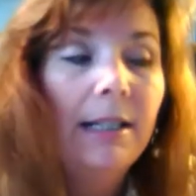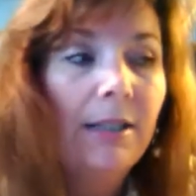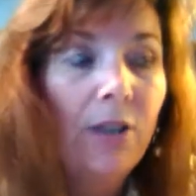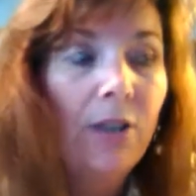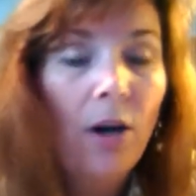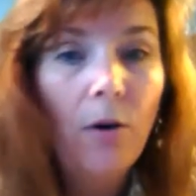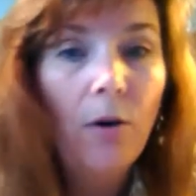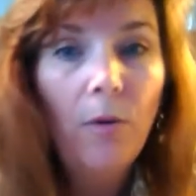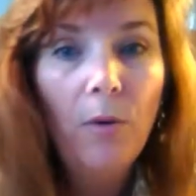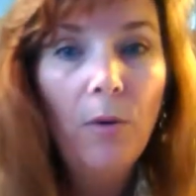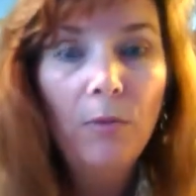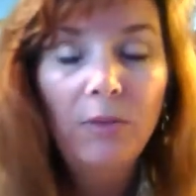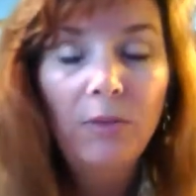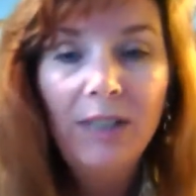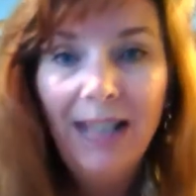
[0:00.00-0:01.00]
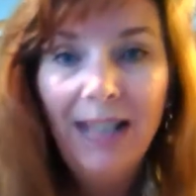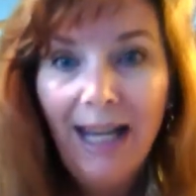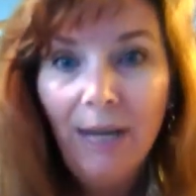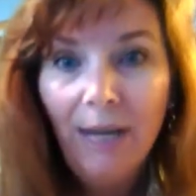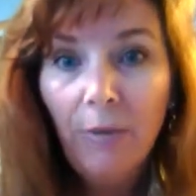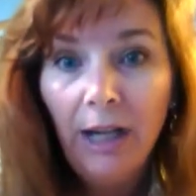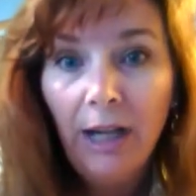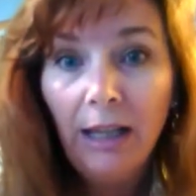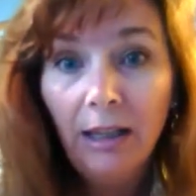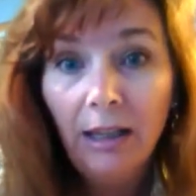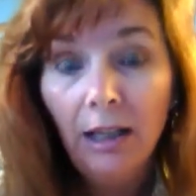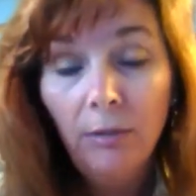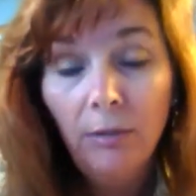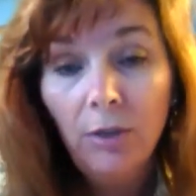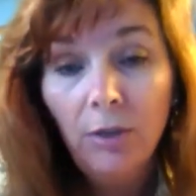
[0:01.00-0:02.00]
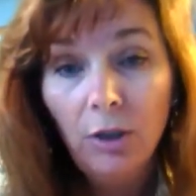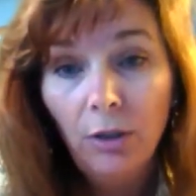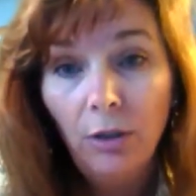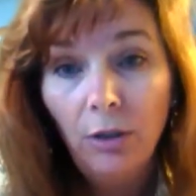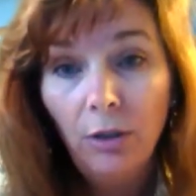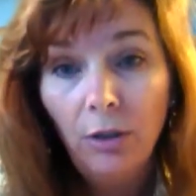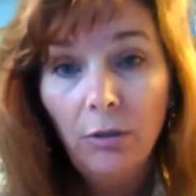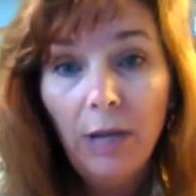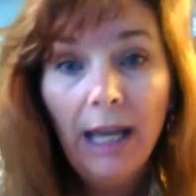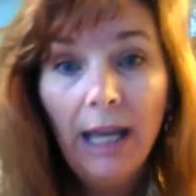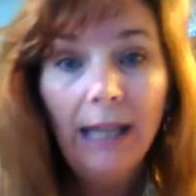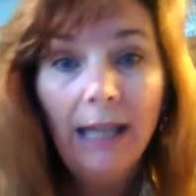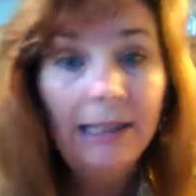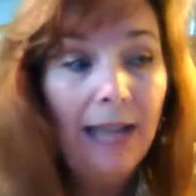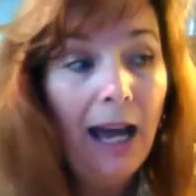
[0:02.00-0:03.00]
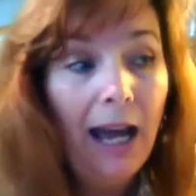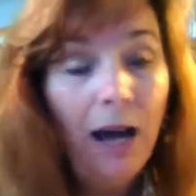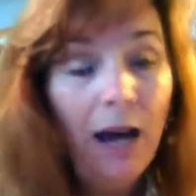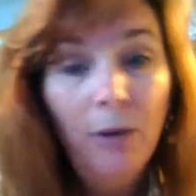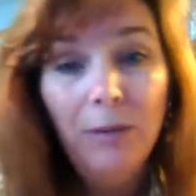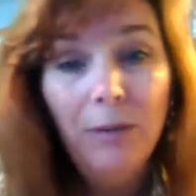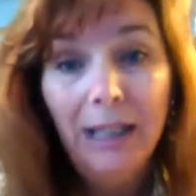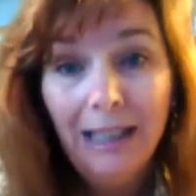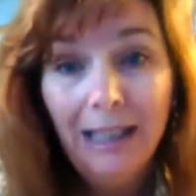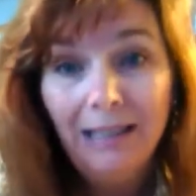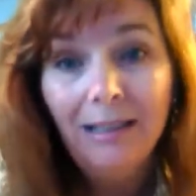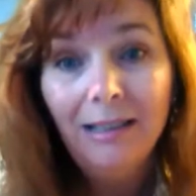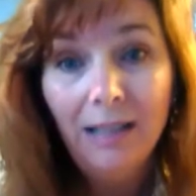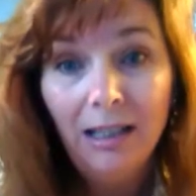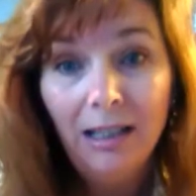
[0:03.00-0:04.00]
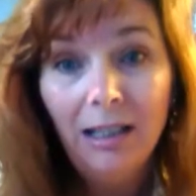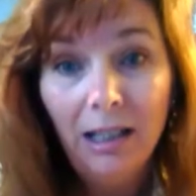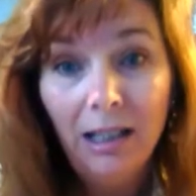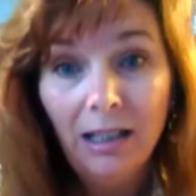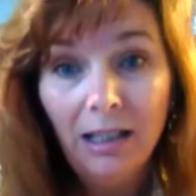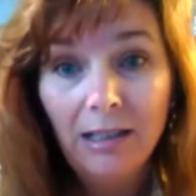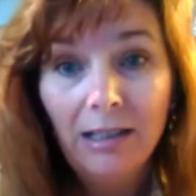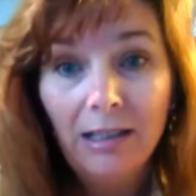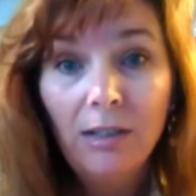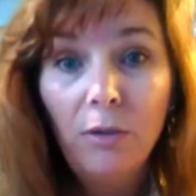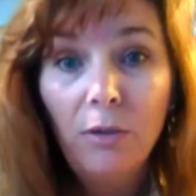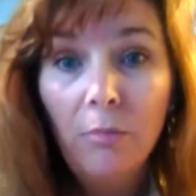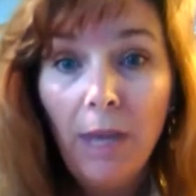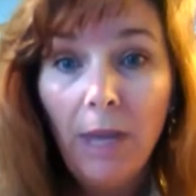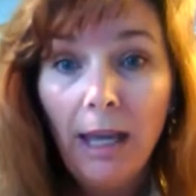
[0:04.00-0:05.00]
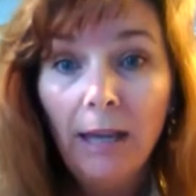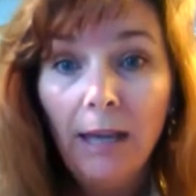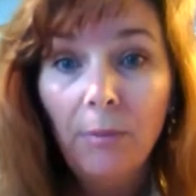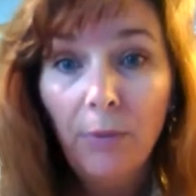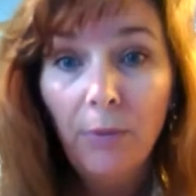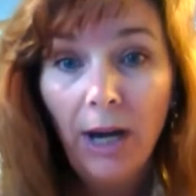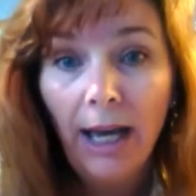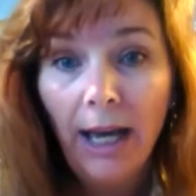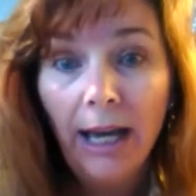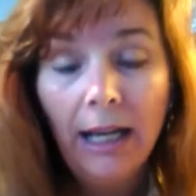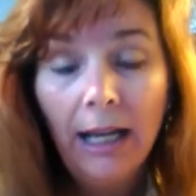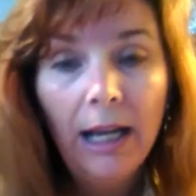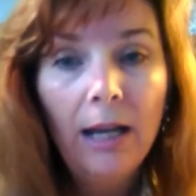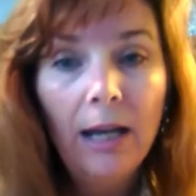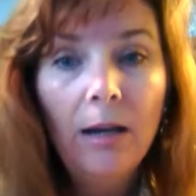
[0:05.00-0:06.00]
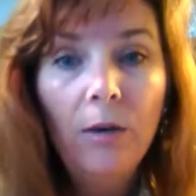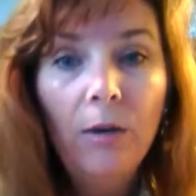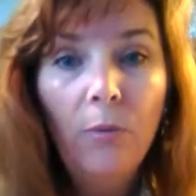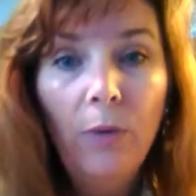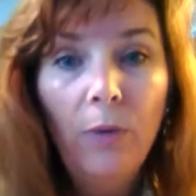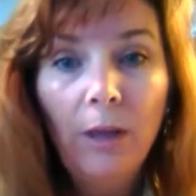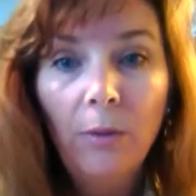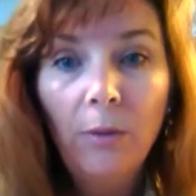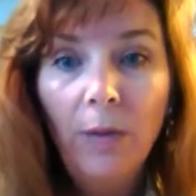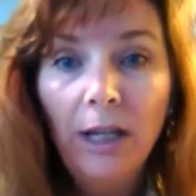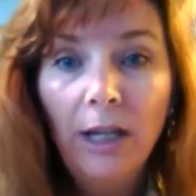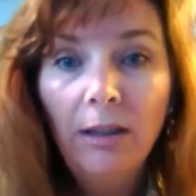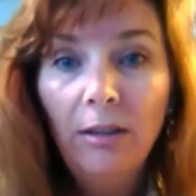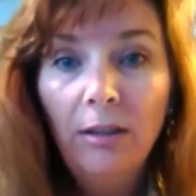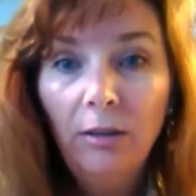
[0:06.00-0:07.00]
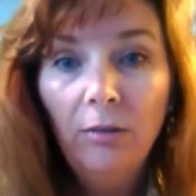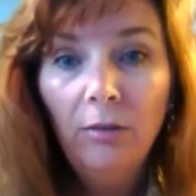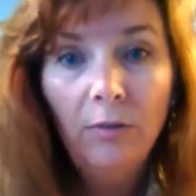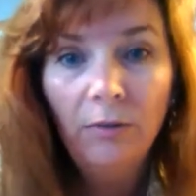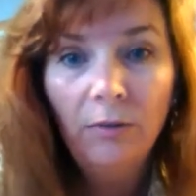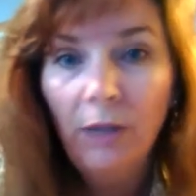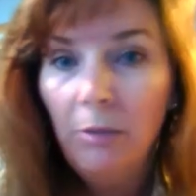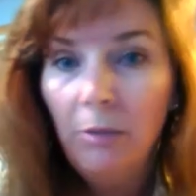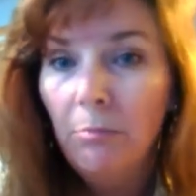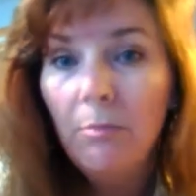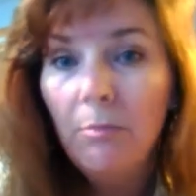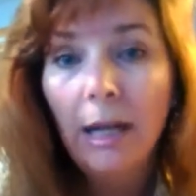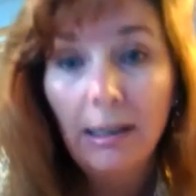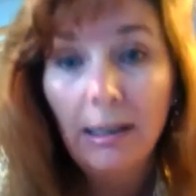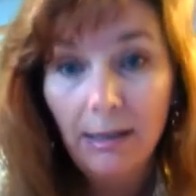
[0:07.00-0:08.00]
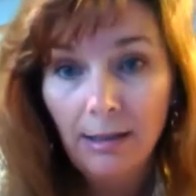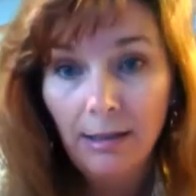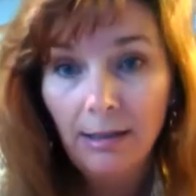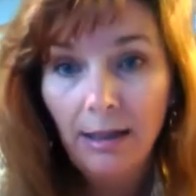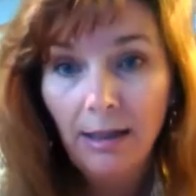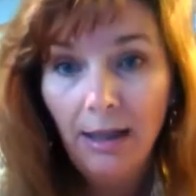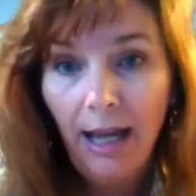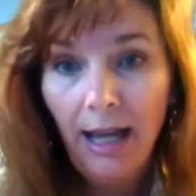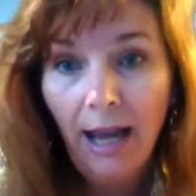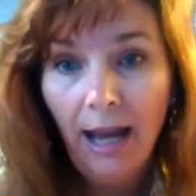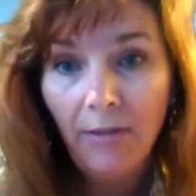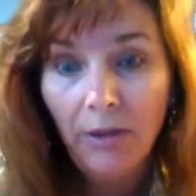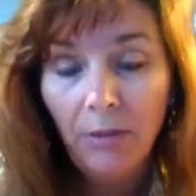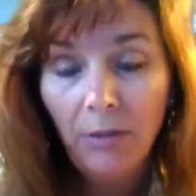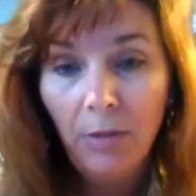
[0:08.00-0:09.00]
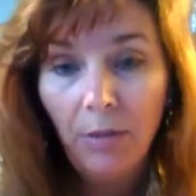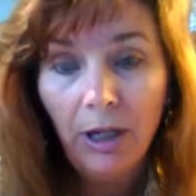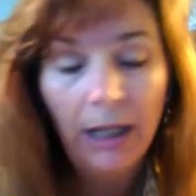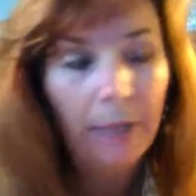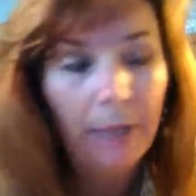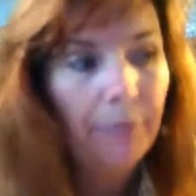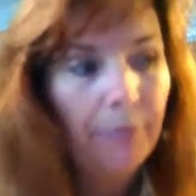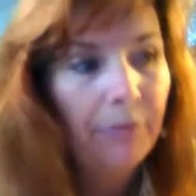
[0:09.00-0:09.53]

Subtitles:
So today what I thought I would show you is how easy it is to make bread with one of the gluten-free mixes that they have on the market.